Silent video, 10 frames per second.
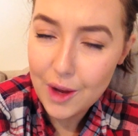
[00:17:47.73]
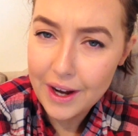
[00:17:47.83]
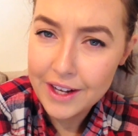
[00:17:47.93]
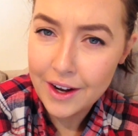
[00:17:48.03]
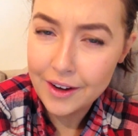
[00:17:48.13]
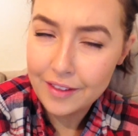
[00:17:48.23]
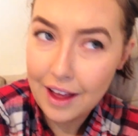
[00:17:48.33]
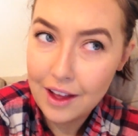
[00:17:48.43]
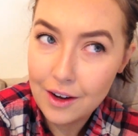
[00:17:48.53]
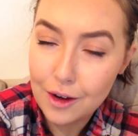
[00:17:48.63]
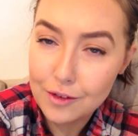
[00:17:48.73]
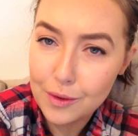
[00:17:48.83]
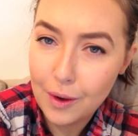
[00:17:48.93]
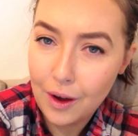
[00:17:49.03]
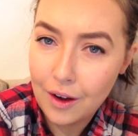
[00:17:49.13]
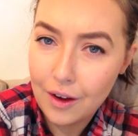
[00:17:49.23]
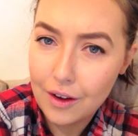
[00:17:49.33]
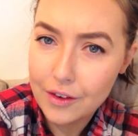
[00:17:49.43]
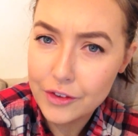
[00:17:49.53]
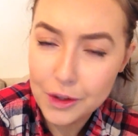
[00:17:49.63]
So I know that a lot of you
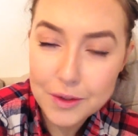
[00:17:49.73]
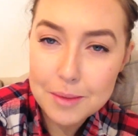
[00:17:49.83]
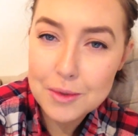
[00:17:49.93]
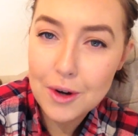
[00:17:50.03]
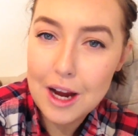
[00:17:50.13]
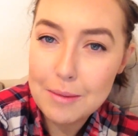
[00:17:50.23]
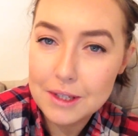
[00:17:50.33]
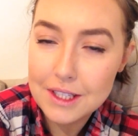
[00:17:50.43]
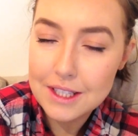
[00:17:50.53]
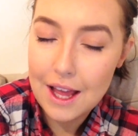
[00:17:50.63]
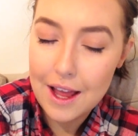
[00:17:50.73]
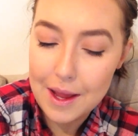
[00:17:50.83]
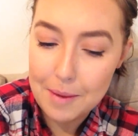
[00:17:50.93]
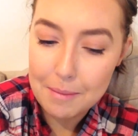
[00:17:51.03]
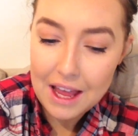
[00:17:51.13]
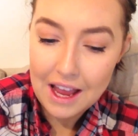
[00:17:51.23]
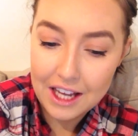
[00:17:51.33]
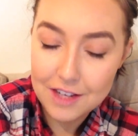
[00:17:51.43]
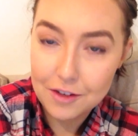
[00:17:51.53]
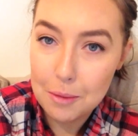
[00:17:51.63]
are new subscribers and
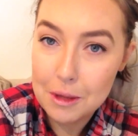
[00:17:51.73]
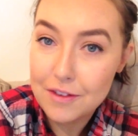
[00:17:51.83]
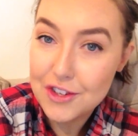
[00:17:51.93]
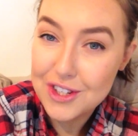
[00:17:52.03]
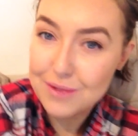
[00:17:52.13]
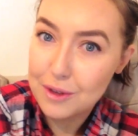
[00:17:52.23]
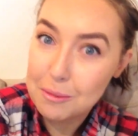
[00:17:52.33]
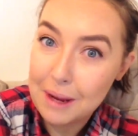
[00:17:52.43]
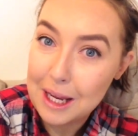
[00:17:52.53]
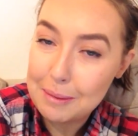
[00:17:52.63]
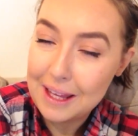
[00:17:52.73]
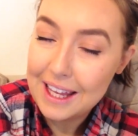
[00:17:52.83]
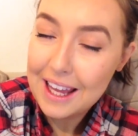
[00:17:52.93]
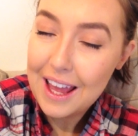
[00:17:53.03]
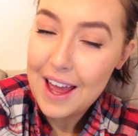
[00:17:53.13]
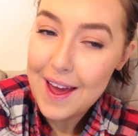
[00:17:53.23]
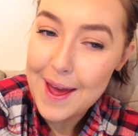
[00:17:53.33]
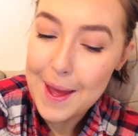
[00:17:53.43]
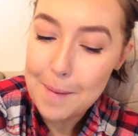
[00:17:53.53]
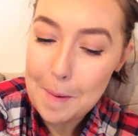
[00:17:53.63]
have come over just for the baby,
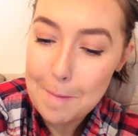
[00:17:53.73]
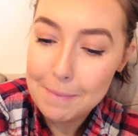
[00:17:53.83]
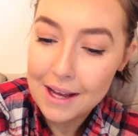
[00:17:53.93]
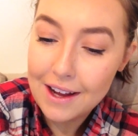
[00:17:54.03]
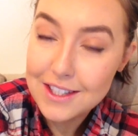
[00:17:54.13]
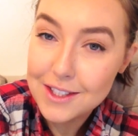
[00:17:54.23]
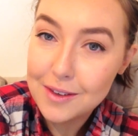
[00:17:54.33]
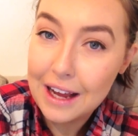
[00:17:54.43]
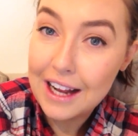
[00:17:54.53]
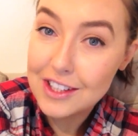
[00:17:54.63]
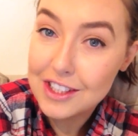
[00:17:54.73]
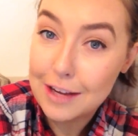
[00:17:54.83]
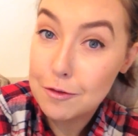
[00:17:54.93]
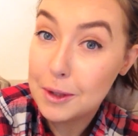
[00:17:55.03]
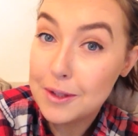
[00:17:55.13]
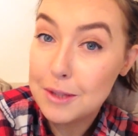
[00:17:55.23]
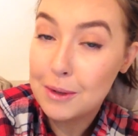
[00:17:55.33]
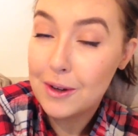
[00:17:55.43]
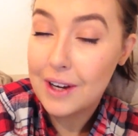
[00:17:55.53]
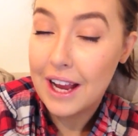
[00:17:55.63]
but I do actually have a beauty
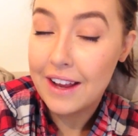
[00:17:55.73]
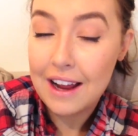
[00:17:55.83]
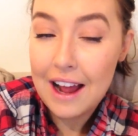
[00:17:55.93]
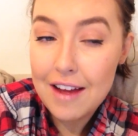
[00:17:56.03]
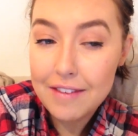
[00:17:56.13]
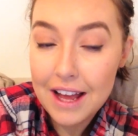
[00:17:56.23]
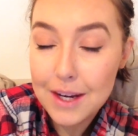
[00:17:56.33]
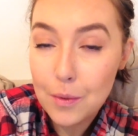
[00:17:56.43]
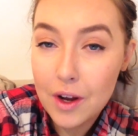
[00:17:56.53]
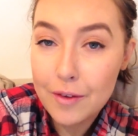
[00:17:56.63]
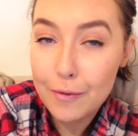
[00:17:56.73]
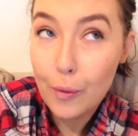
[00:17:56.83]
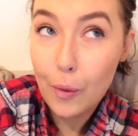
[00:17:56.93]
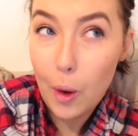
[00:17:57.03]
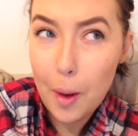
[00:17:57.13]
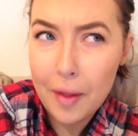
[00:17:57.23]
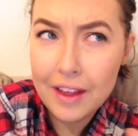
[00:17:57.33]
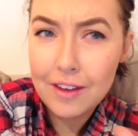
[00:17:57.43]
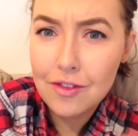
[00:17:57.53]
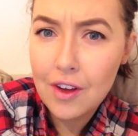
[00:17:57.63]
blog and I have had one for I
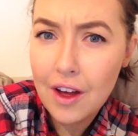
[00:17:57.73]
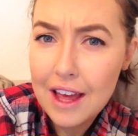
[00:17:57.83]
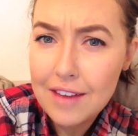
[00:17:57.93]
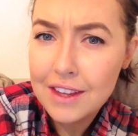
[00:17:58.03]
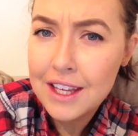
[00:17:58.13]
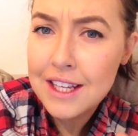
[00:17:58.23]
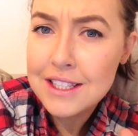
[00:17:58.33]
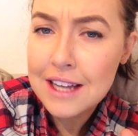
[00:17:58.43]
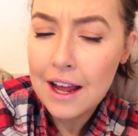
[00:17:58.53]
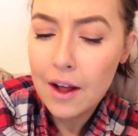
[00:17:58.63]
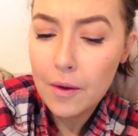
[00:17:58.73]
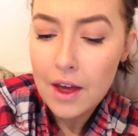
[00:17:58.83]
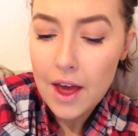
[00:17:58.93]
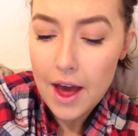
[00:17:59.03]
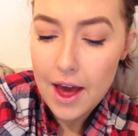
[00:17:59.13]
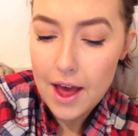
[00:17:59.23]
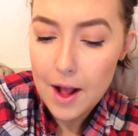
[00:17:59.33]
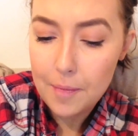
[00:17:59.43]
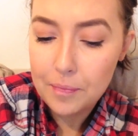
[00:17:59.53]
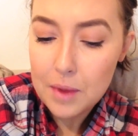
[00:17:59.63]
think 5 years now,
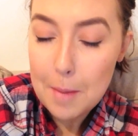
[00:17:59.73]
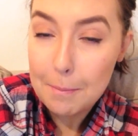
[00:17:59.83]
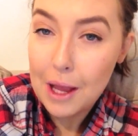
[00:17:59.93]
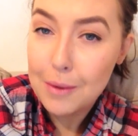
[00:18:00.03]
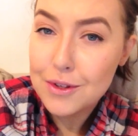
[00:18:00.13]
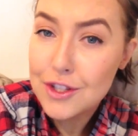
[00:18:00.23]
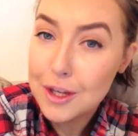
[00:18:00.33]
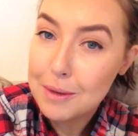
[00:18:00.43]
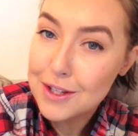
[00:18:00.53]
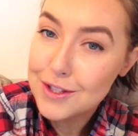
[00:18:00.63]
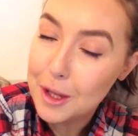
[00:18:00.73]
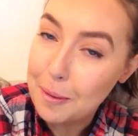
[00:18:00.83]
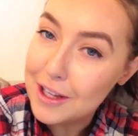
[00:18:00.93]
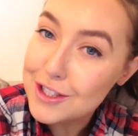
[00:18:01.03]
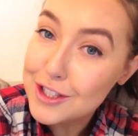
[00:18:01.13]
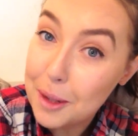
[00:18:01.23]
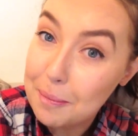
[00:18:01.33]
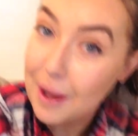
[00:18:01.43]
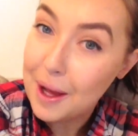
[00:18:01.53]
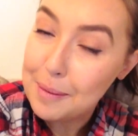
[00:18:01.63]
but I would super
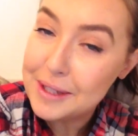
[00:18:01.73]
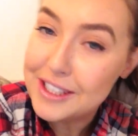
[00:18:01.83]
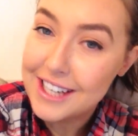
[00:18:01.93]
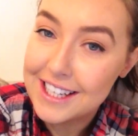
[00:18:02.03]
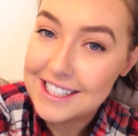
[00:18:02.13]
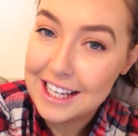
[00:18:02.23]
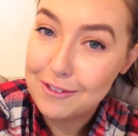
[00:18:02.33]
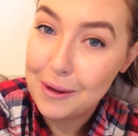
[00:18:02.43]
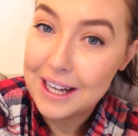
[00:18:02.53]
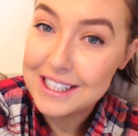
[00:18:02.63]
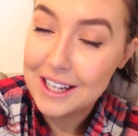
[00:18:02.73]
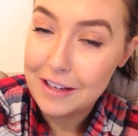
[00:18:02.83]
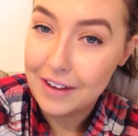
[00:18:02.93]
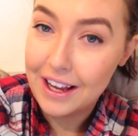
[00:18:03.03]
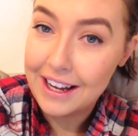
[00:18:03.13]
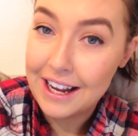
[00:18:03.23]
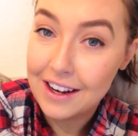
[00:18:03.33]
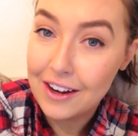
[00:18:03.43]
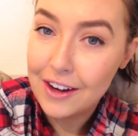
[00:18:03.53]
appreciate it if you headed over and had a